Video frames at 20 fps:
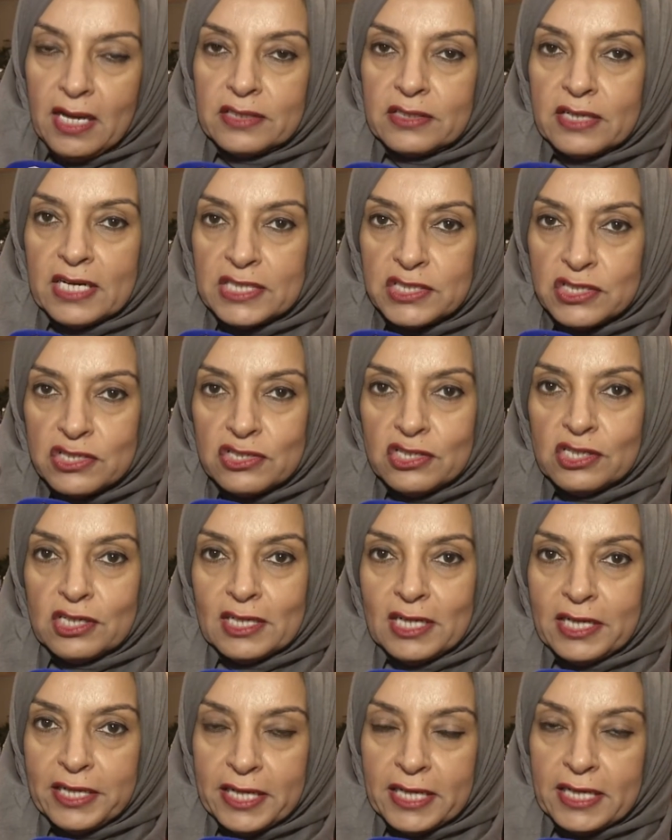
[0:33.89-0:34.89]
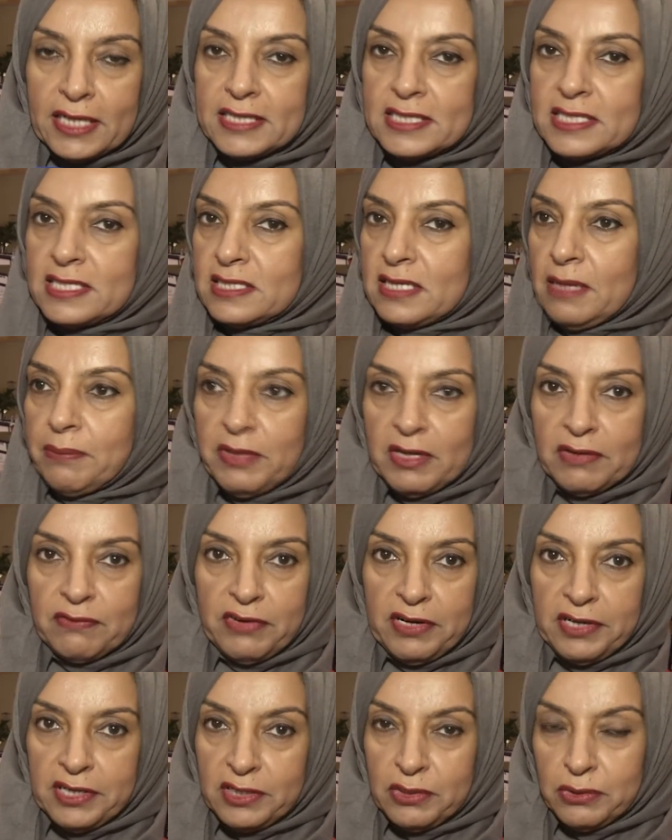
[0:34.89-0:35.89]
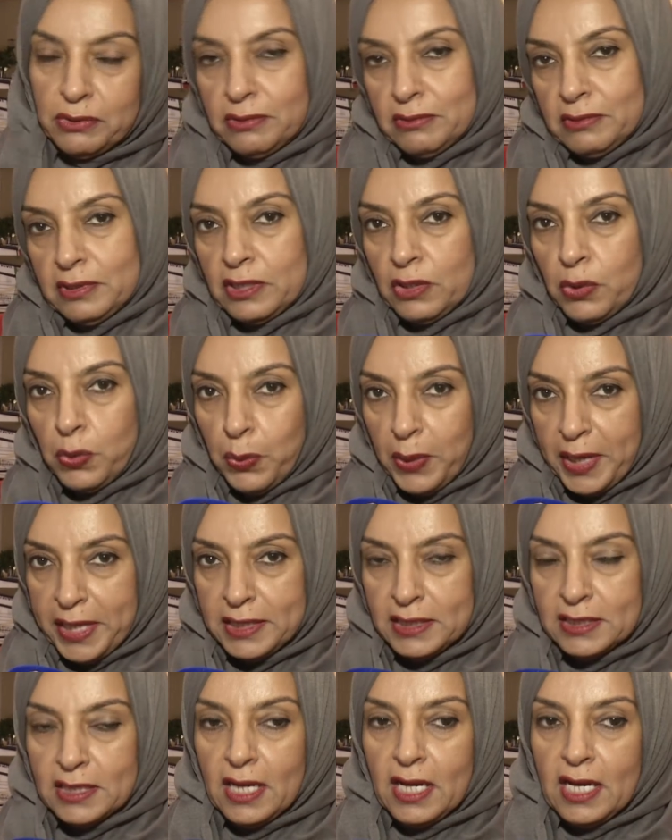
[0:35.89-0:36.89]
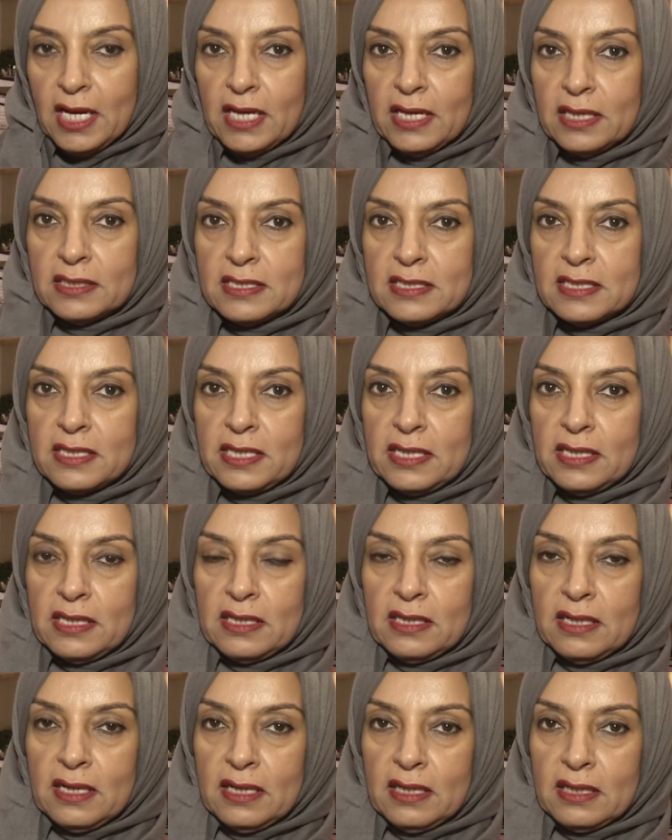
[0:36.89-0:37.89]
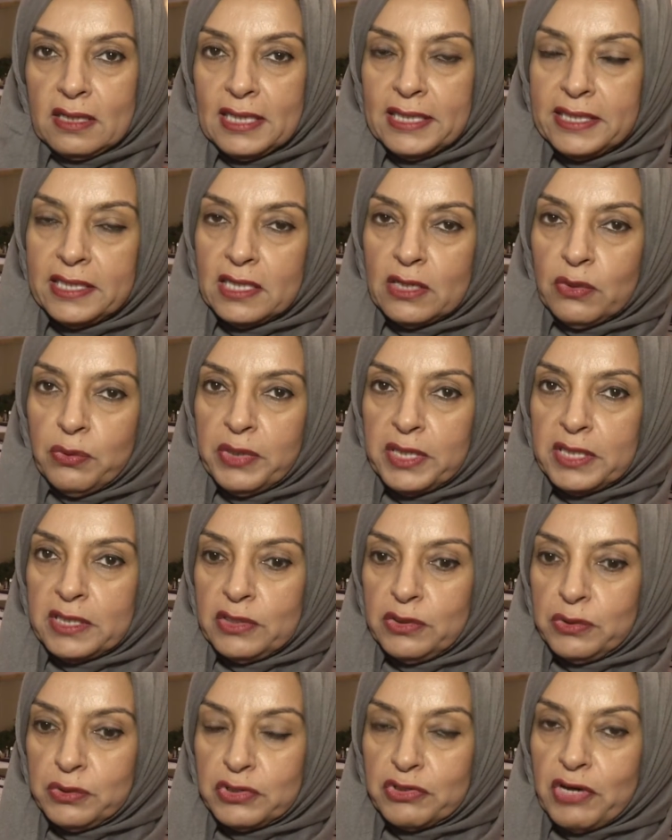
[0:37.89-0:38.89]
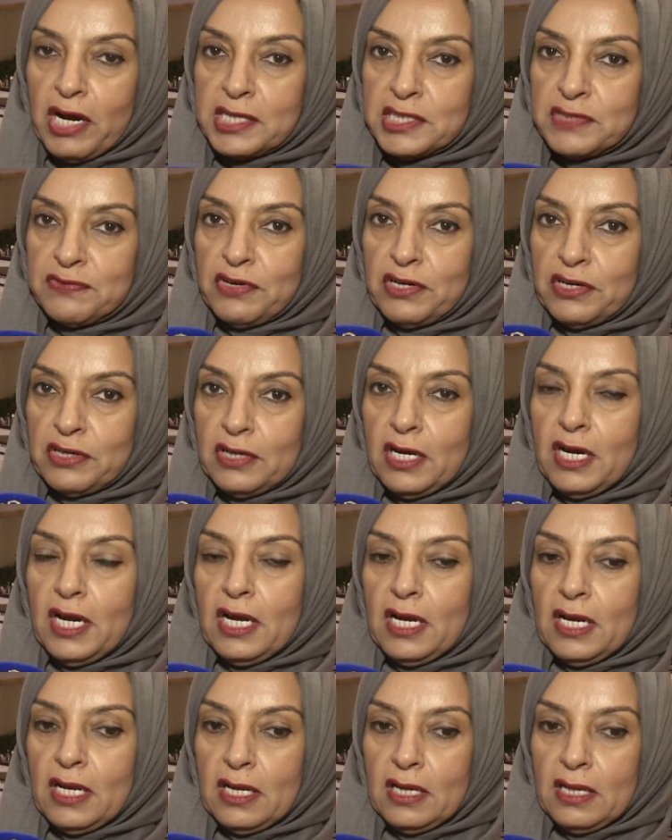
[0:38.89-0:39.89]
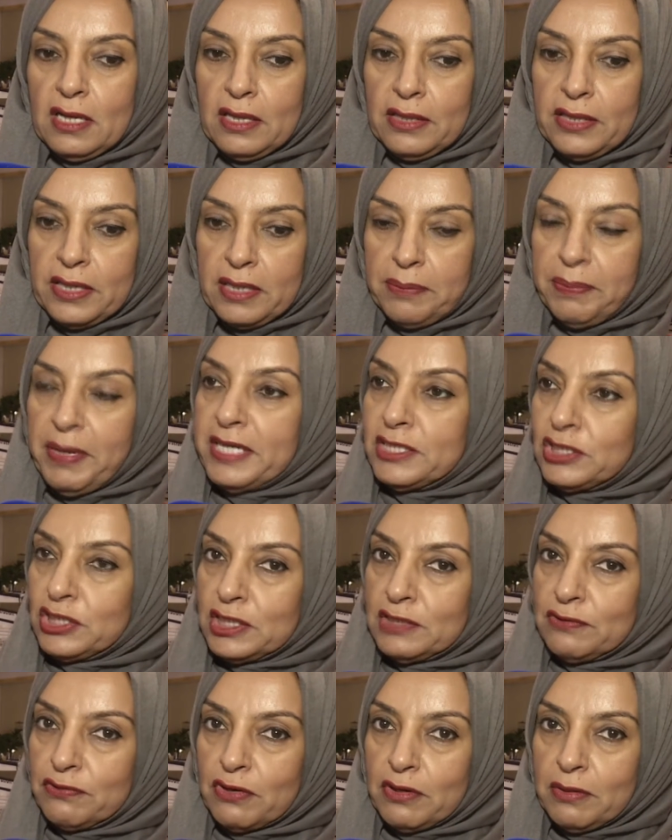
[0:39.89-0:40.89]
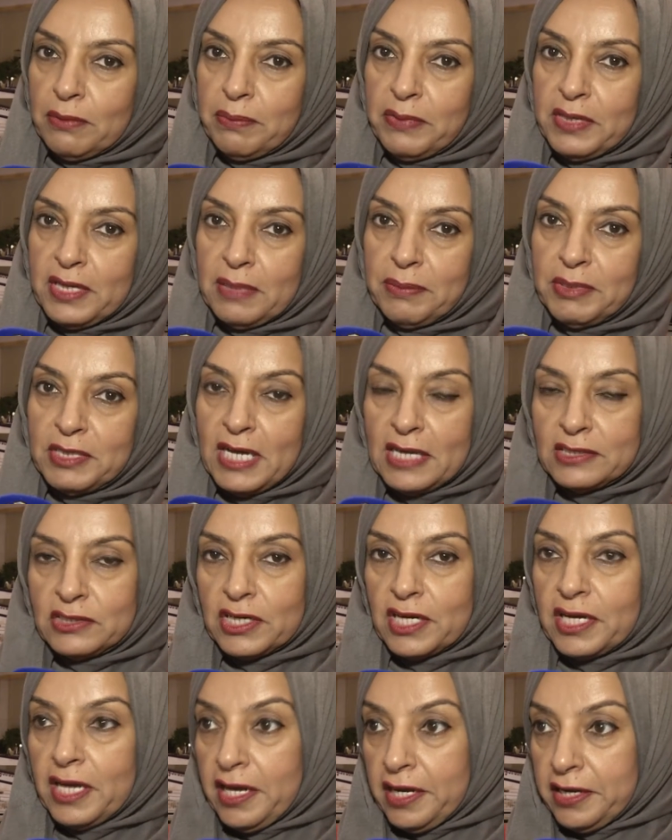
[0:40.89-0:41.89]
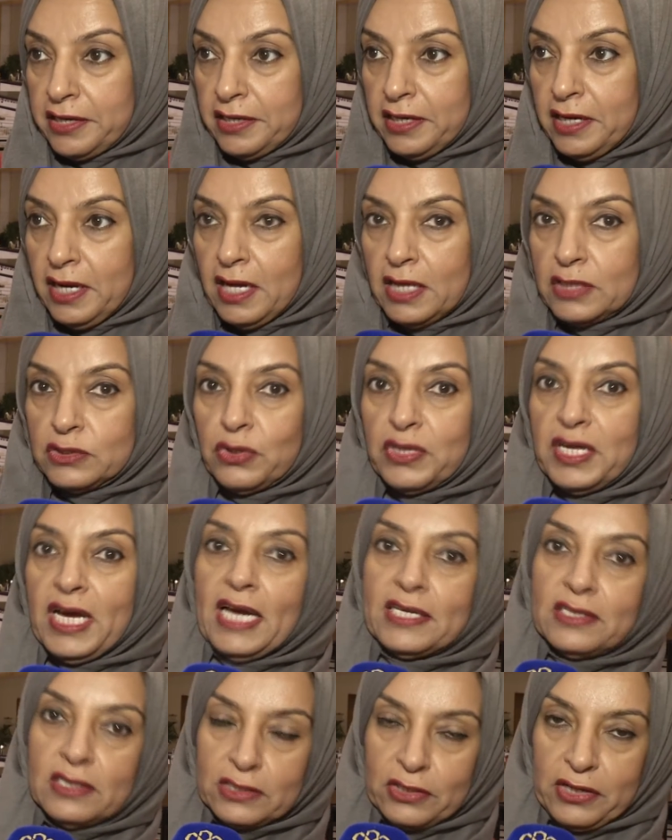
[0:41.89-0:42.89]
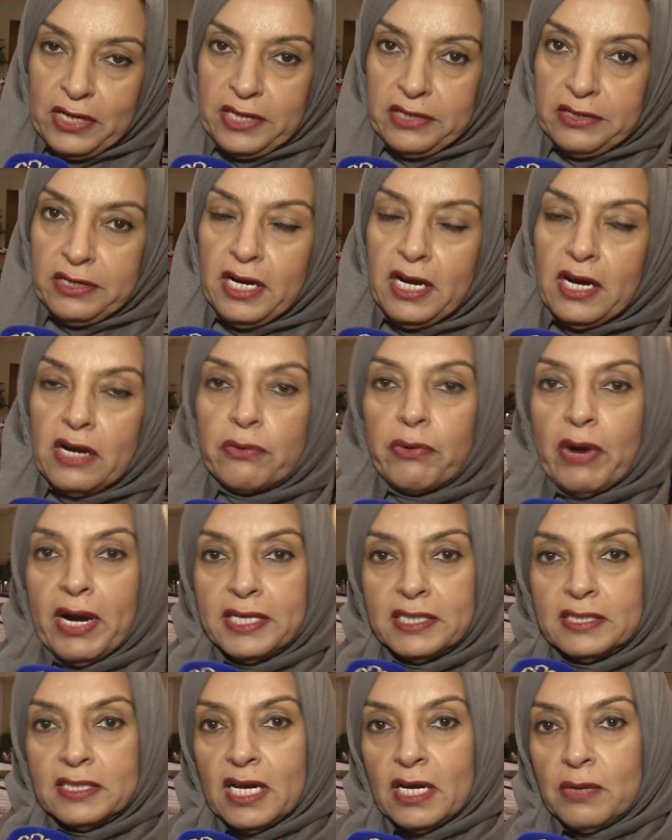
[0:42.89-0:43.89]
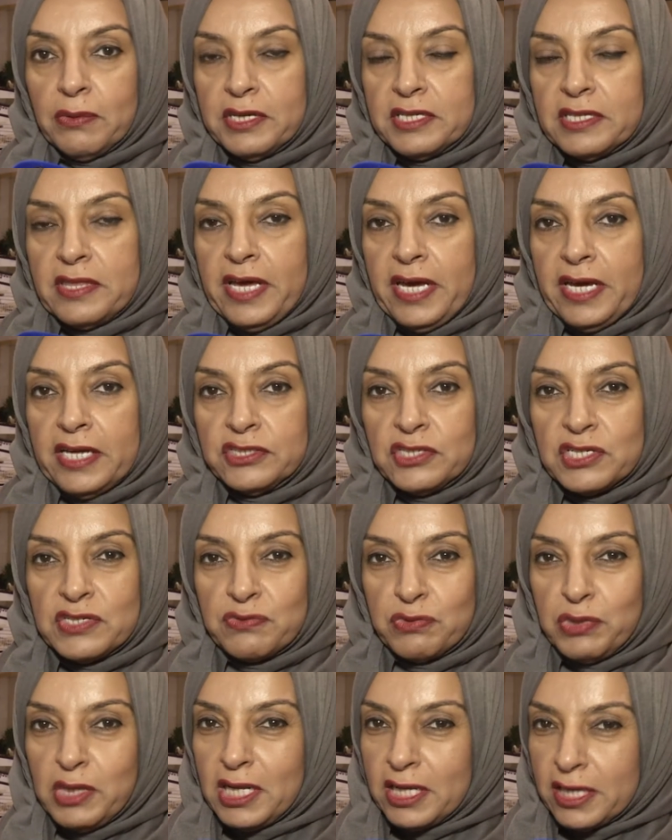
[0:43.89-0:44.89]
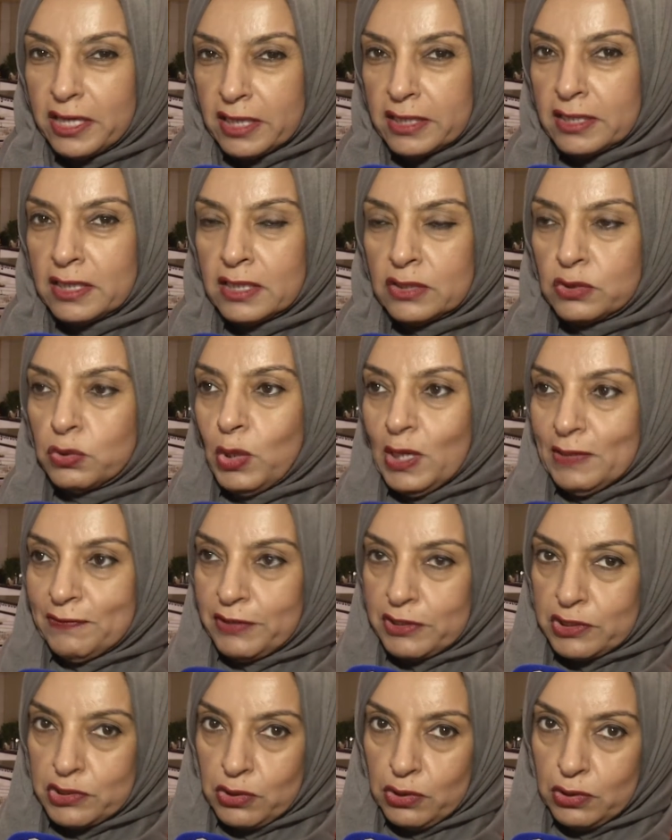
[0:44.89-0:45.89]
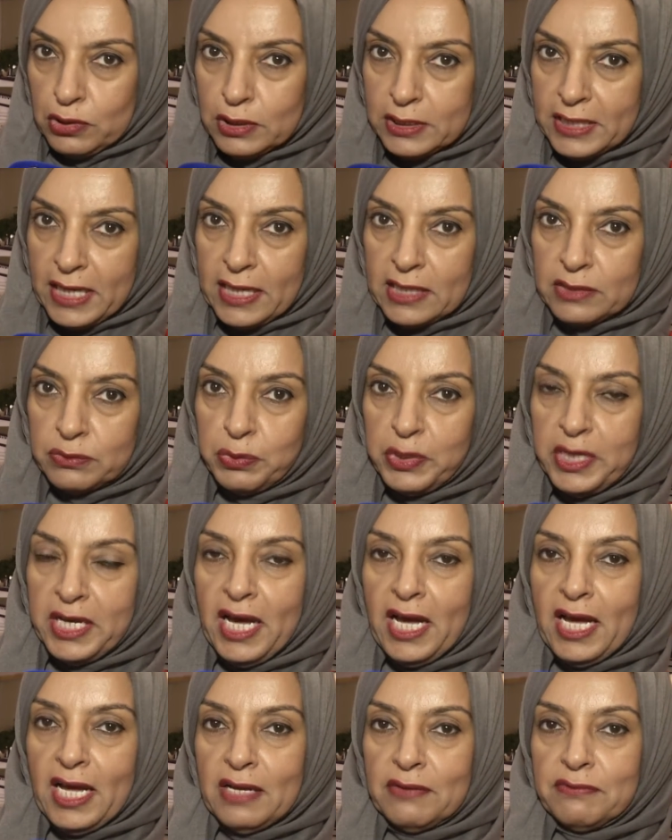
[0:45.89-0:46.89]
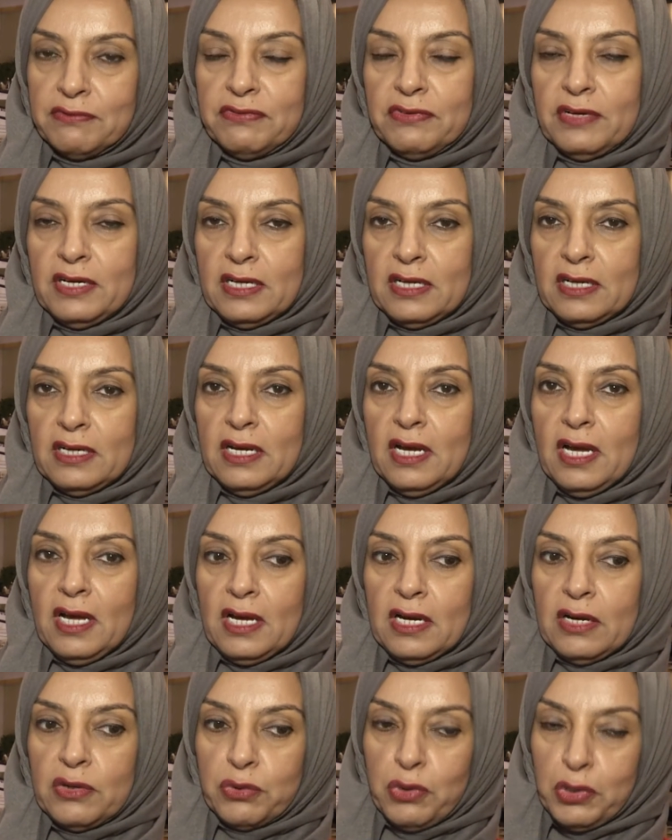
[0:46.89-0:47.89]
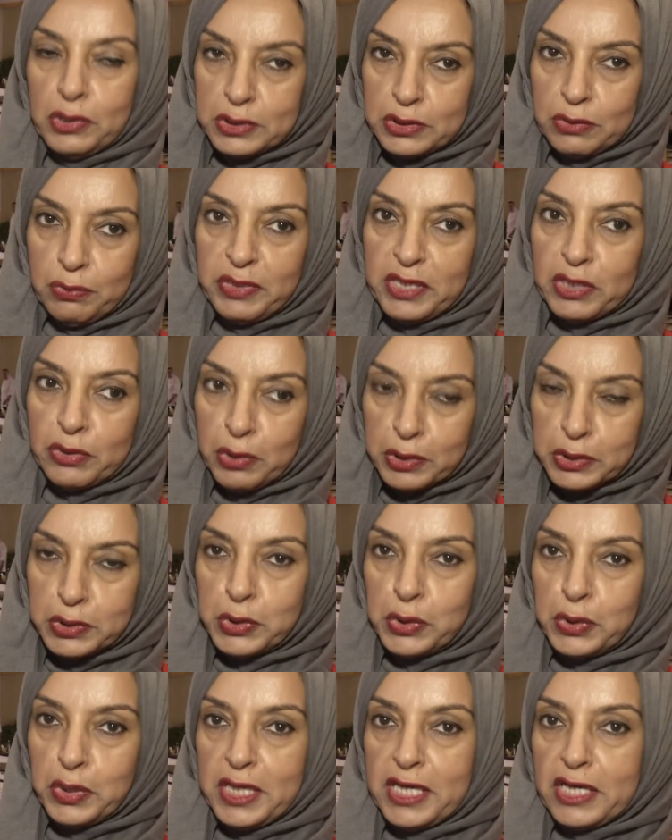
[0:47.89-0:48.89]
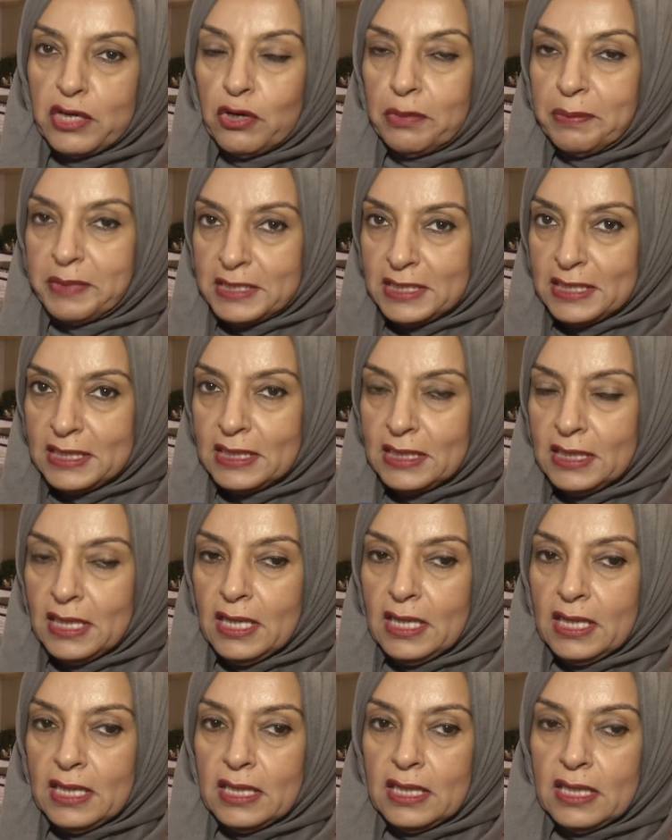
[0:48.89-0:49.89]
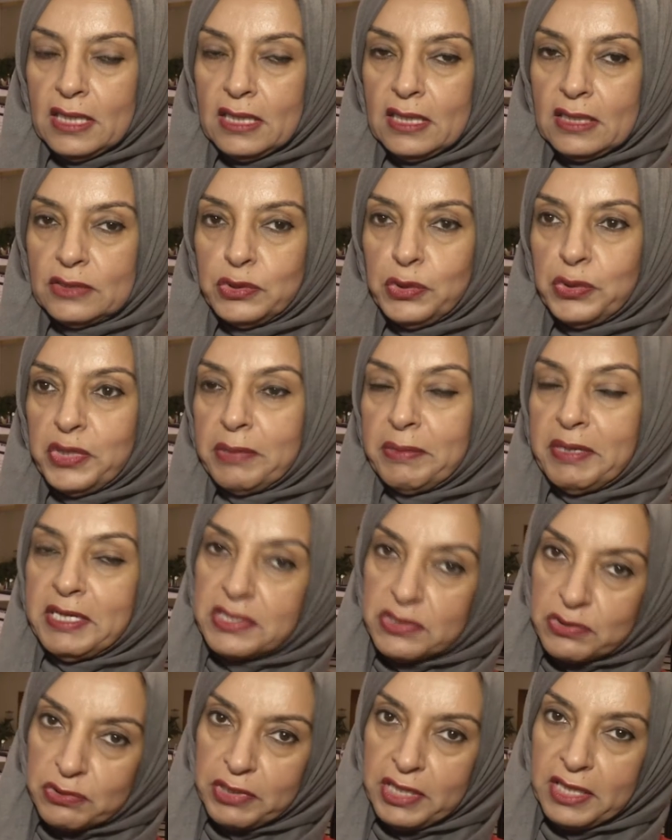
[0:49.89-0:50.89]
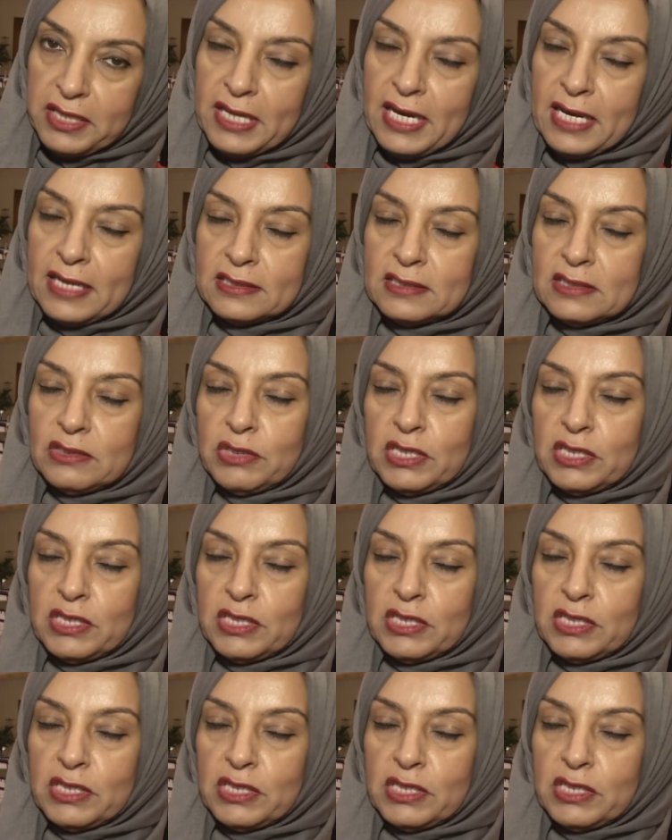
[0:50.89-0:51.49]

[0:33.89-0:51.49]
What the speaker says: Transitional clinic, it's something very new in Kuwait. It's the clinic when you transfer the patient from the pediatric care to the adult care. Right now, the age is really young, 12 years old, and we have wrote to the committee, to the ministry, that